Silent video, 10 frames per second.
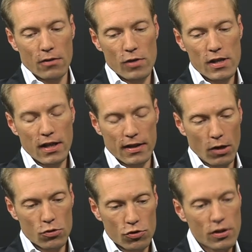We can
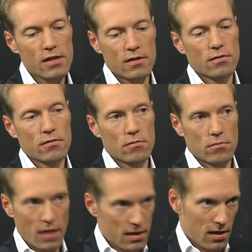now treat
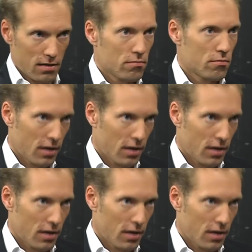many